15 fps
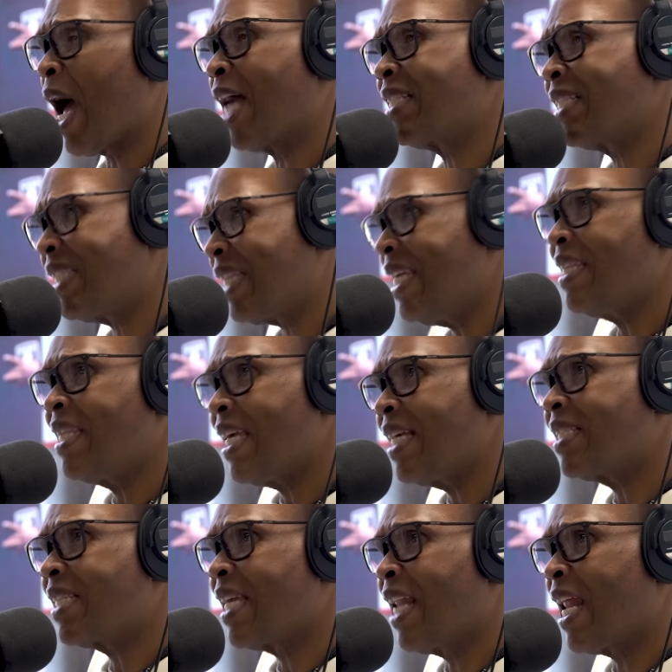I see
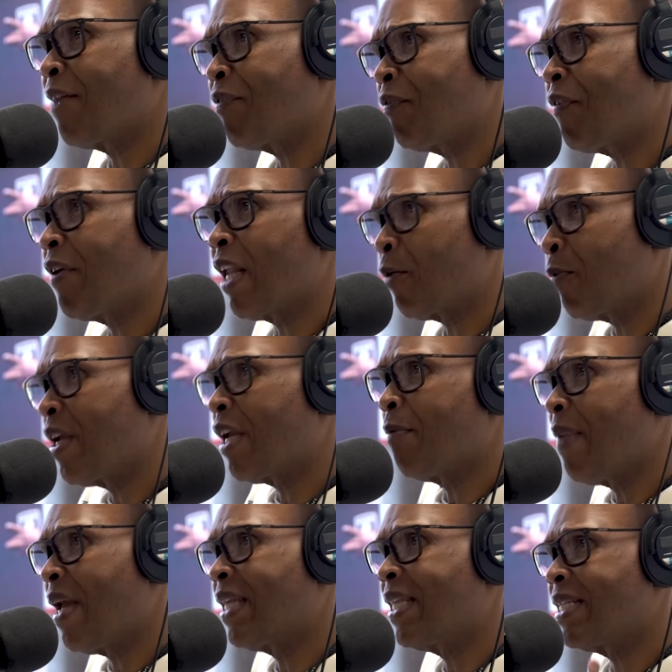this and I feel like we can
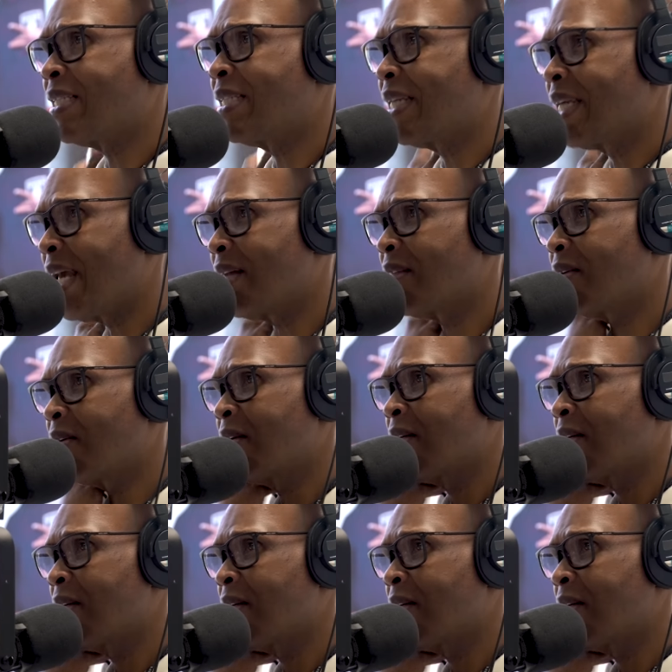make this together?